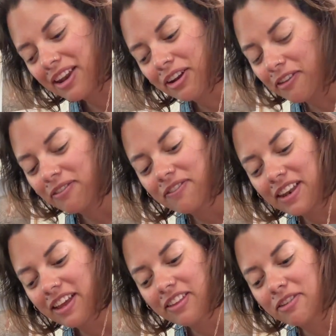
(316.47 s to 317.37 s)
I don't know
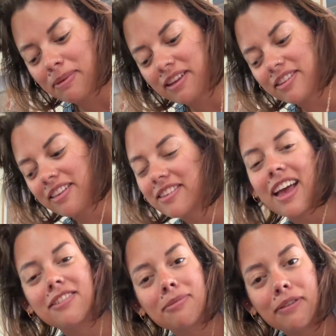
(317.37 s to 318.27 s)
if any of this makes sense.
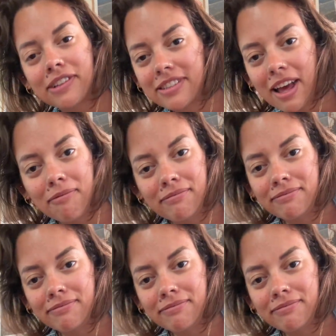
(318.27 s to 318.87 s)
Guys, it's my first time.